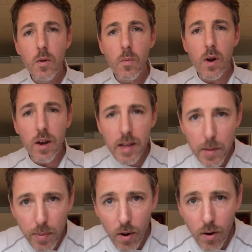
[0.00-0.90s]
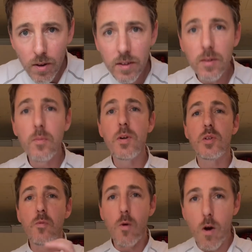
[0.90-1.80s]
We're going to need a pot with
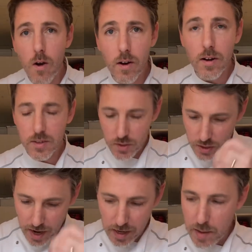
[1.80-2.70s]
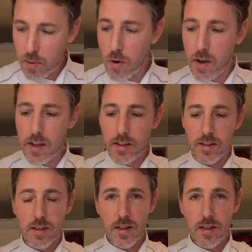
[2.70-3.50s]
some water, gently boiling.